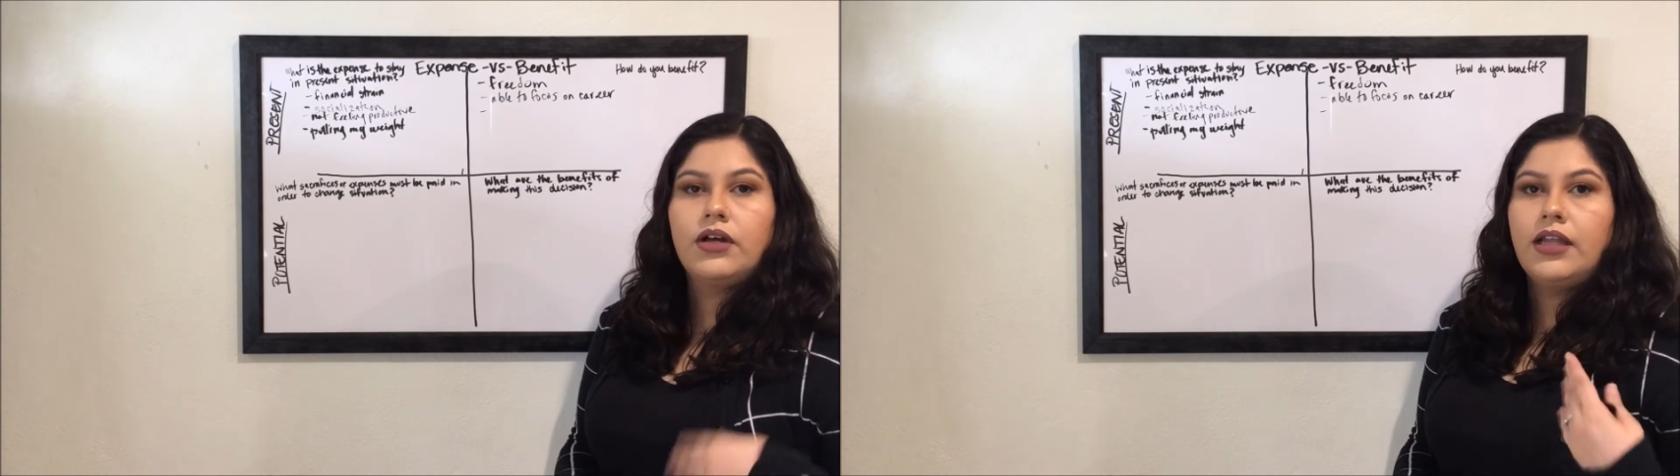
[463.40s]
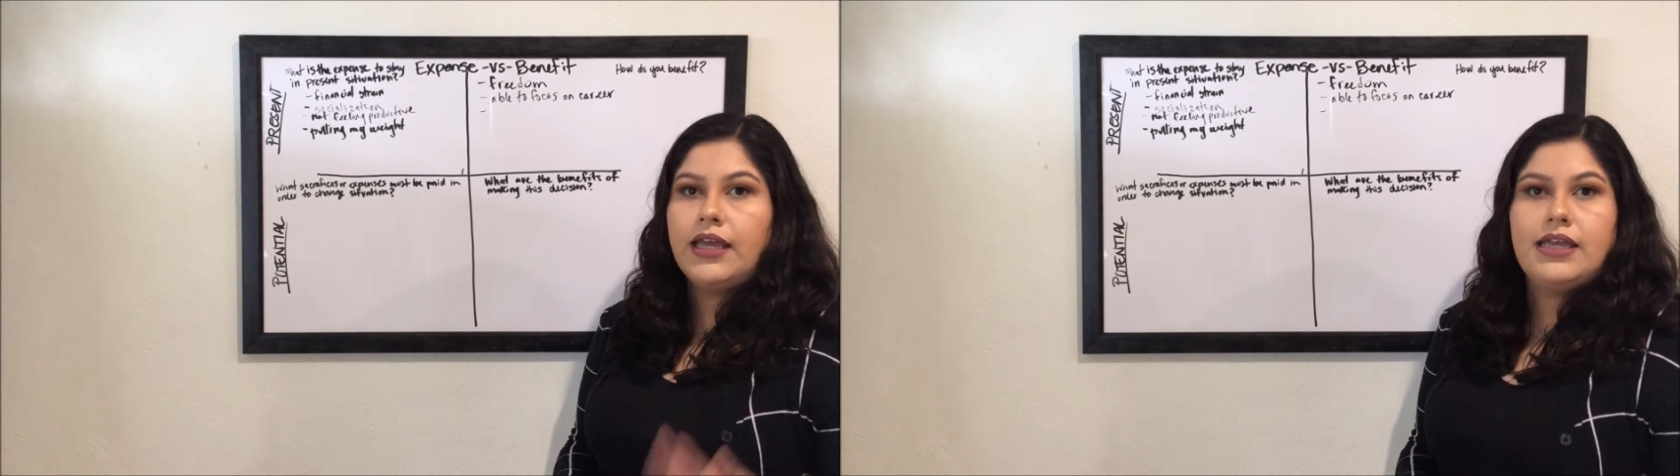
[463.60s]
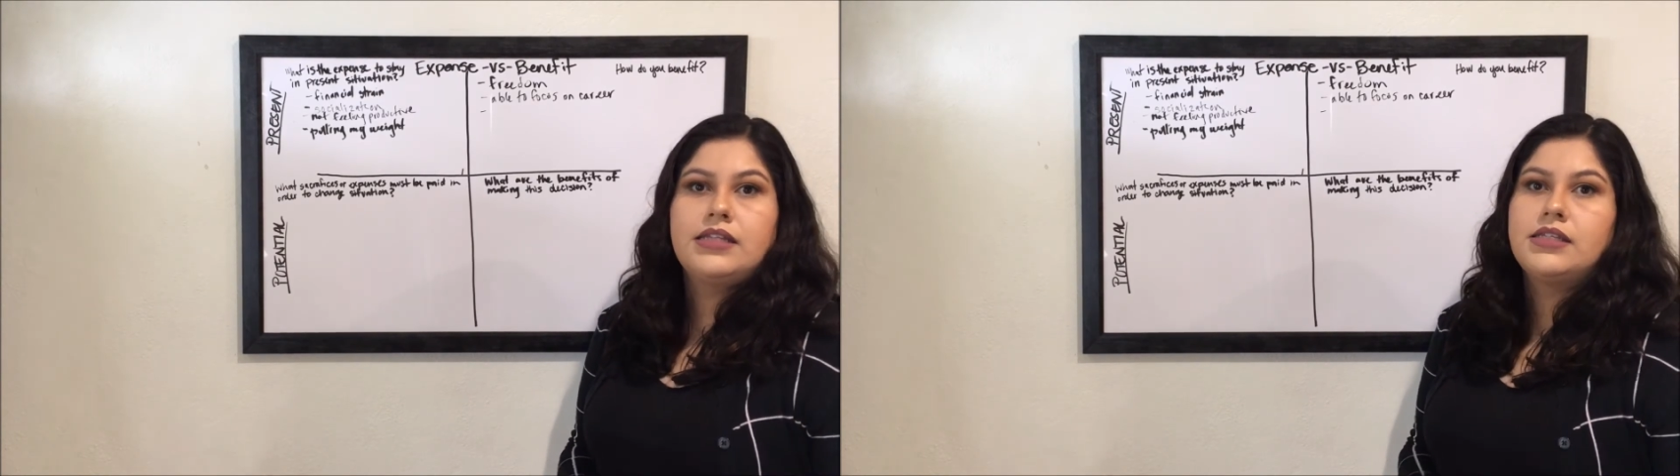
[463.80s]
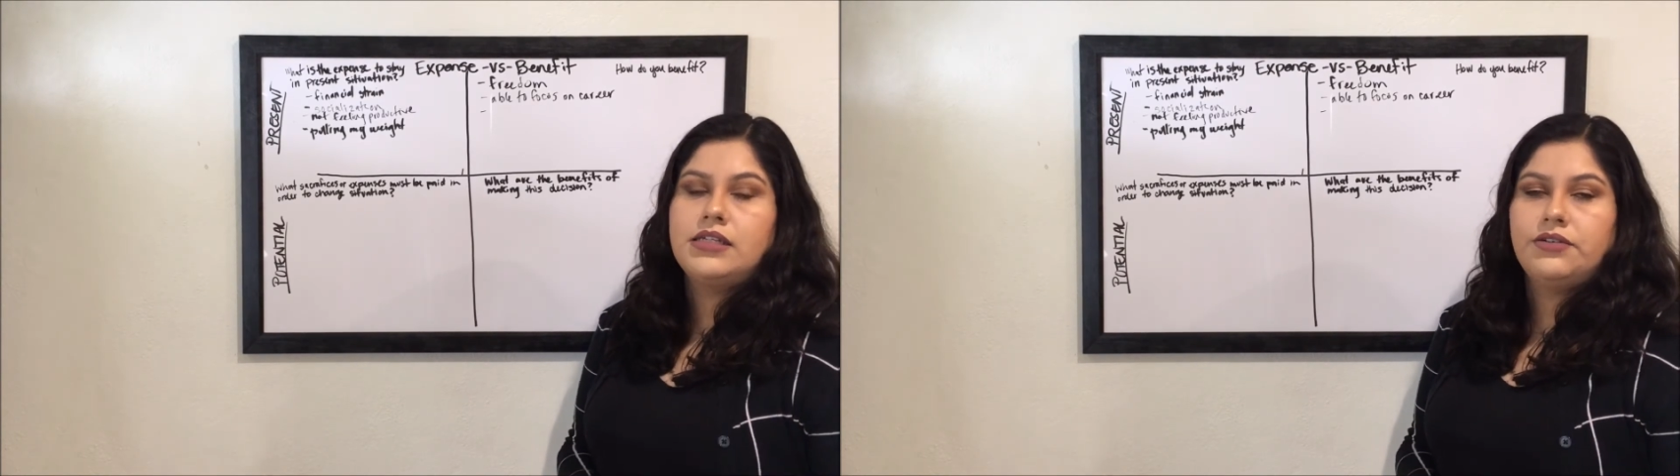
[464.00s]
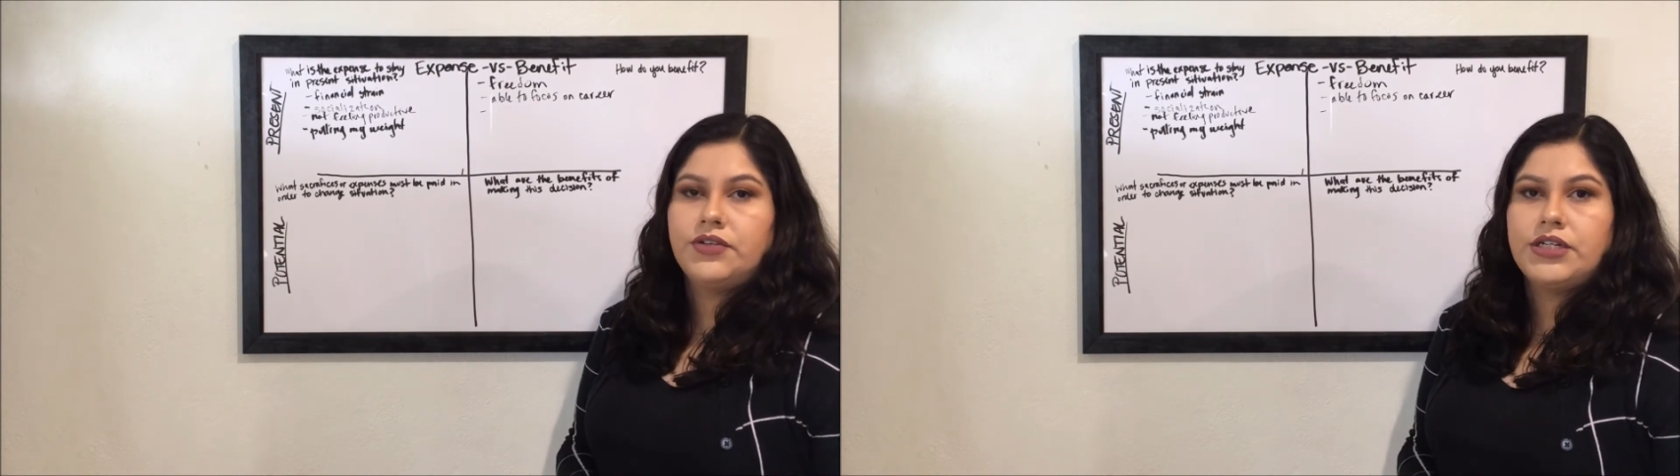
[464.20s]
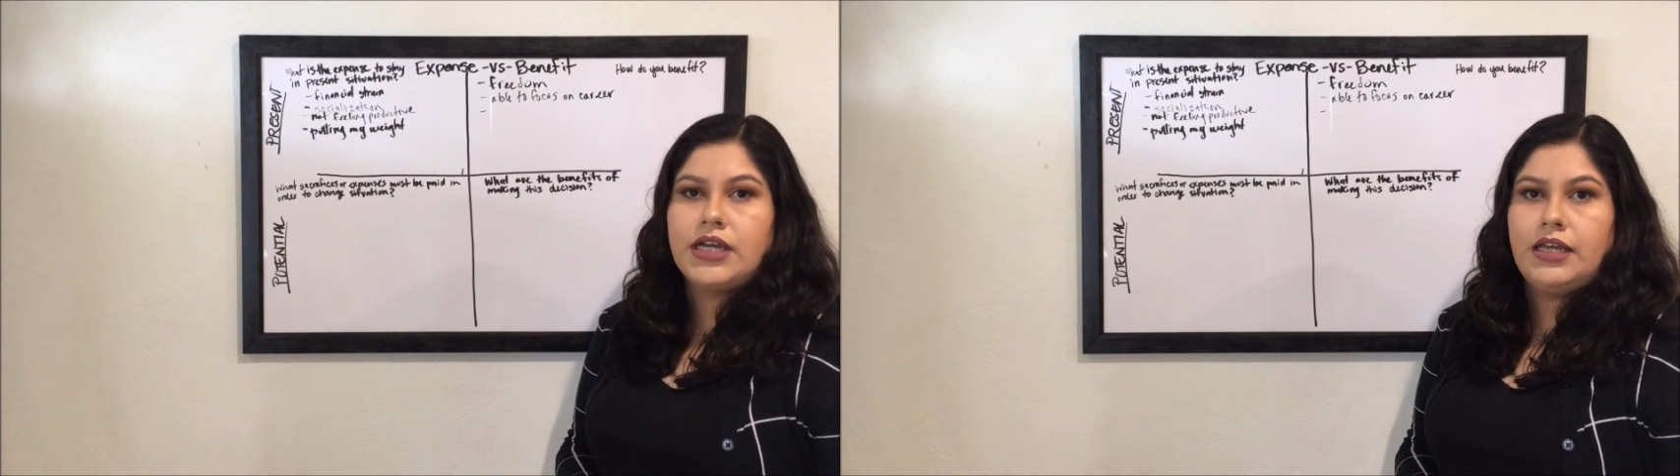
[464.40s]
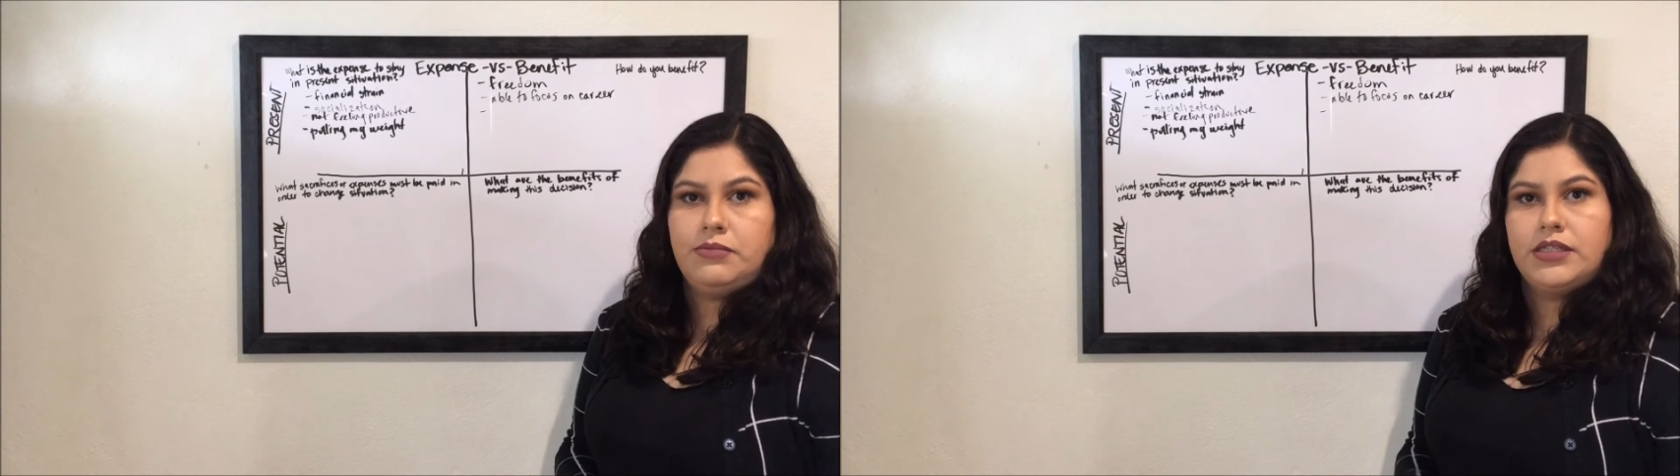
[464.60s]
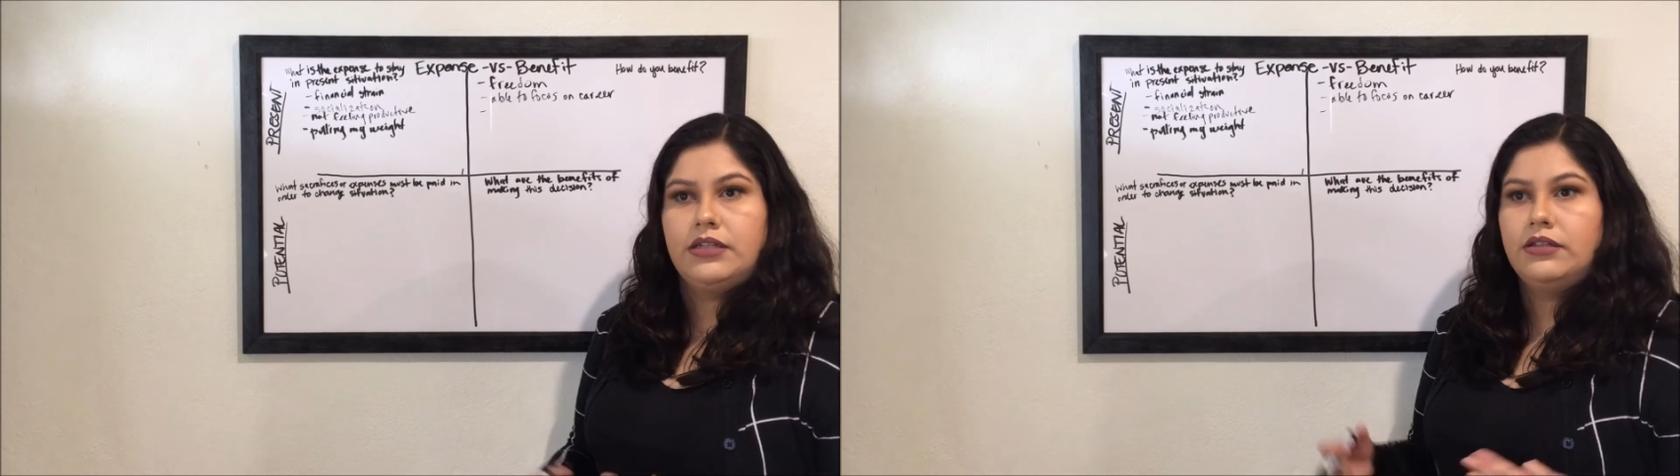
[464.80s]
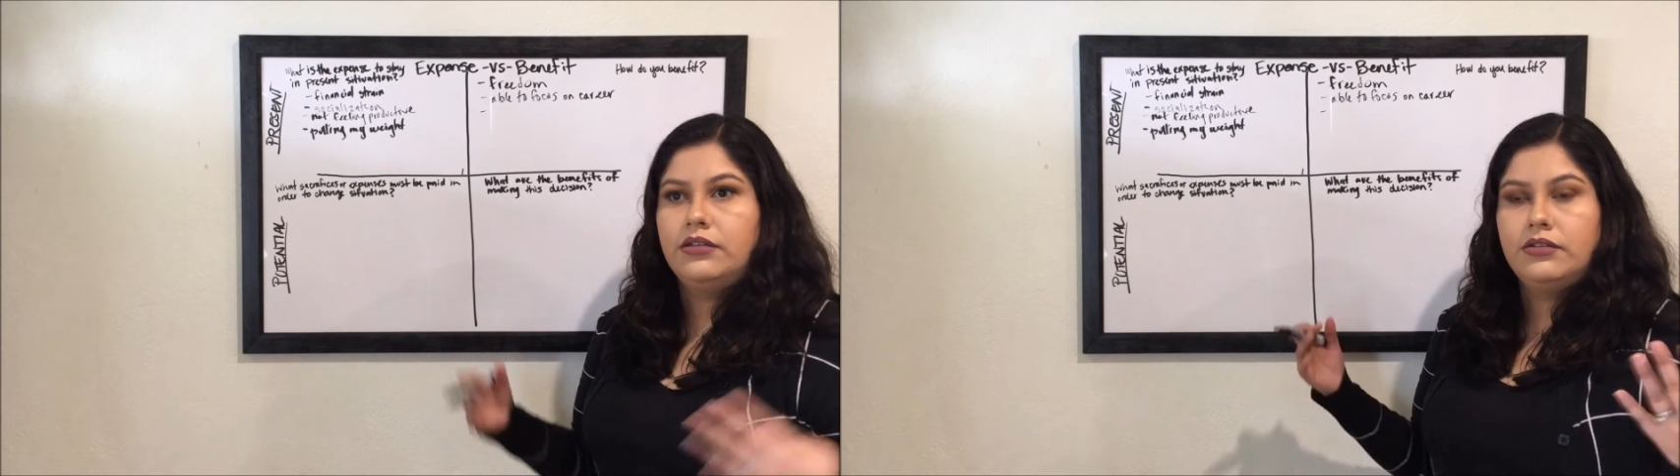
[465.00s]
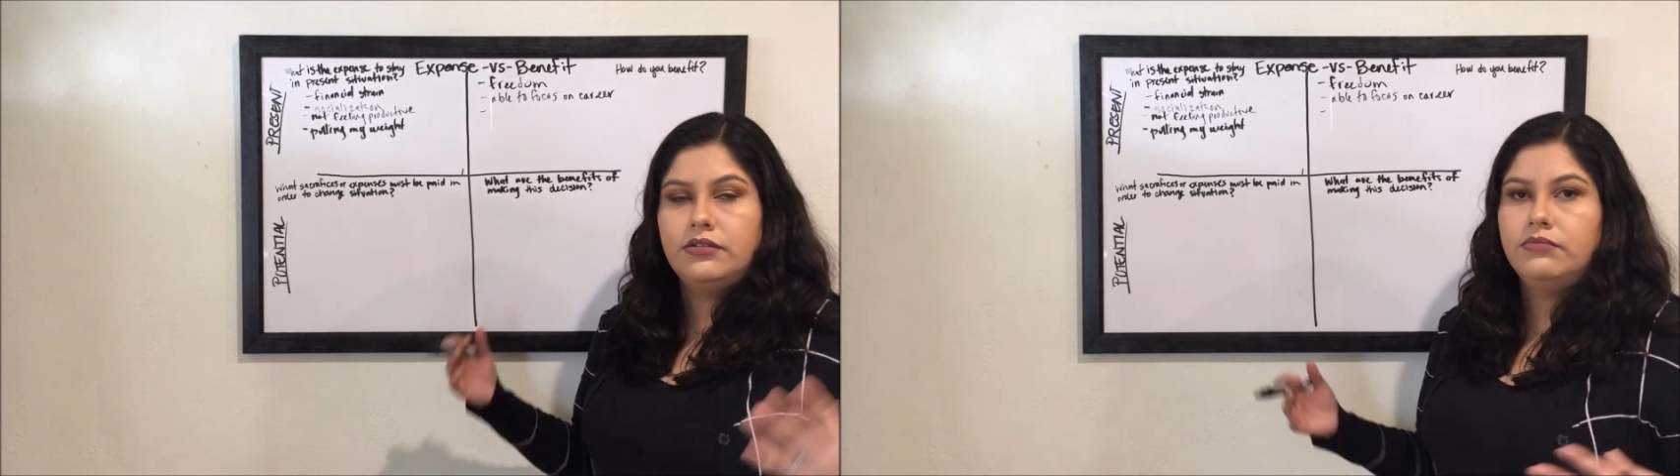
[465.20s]
clients at different times
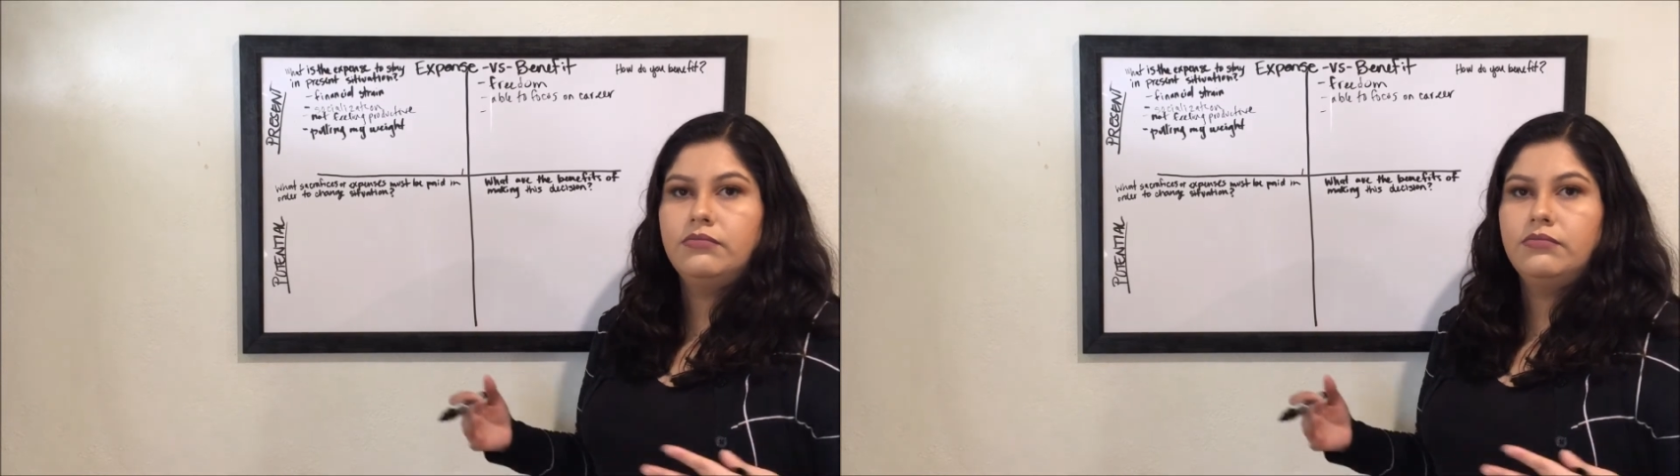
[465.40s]
and